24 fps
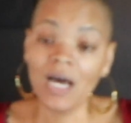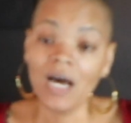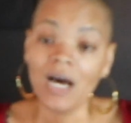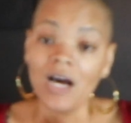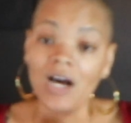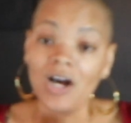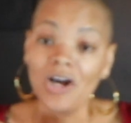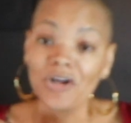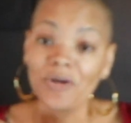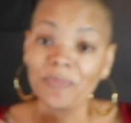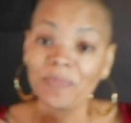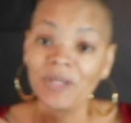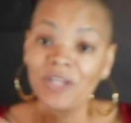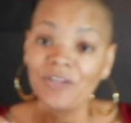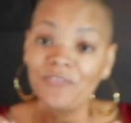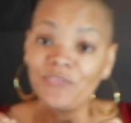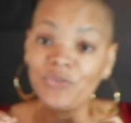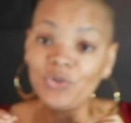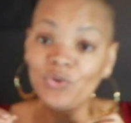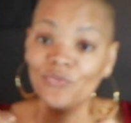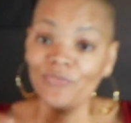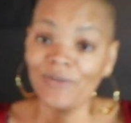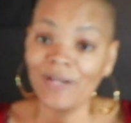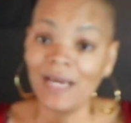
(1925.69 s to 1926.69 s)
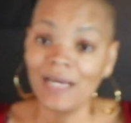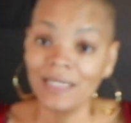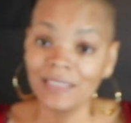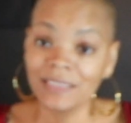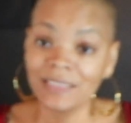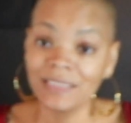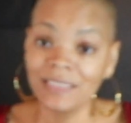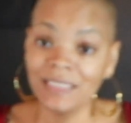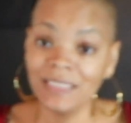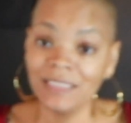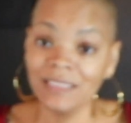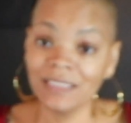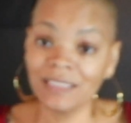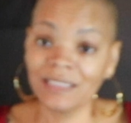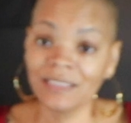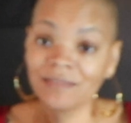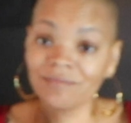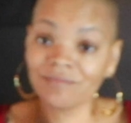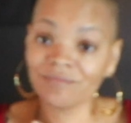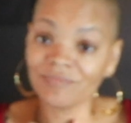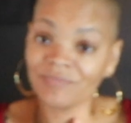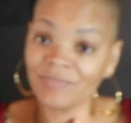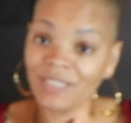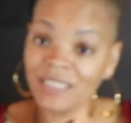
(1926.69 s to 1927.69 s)
If you've not seen it,
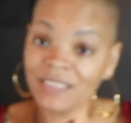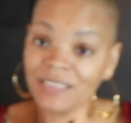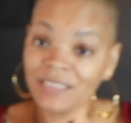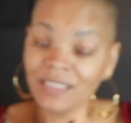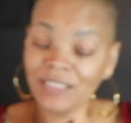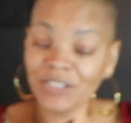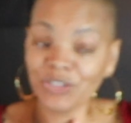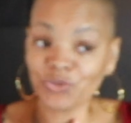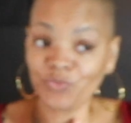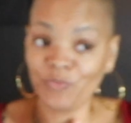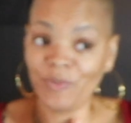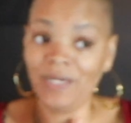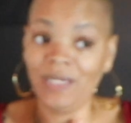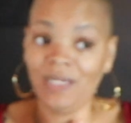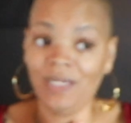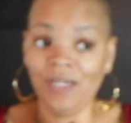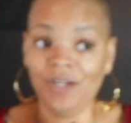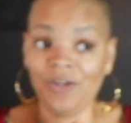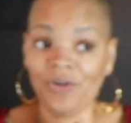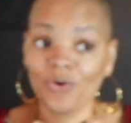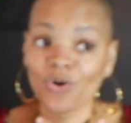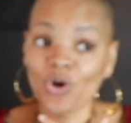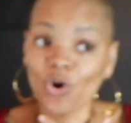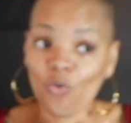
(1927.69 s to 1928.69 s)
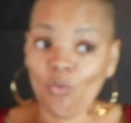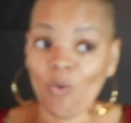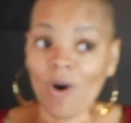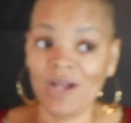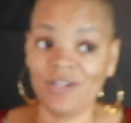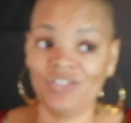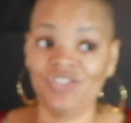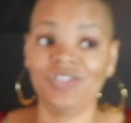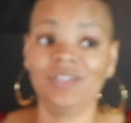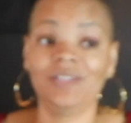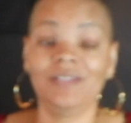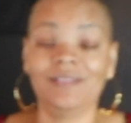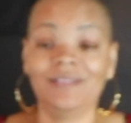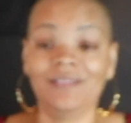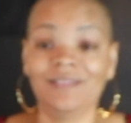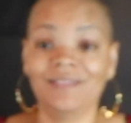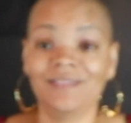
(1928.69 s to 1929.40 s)
it's linked right here. Go watch it.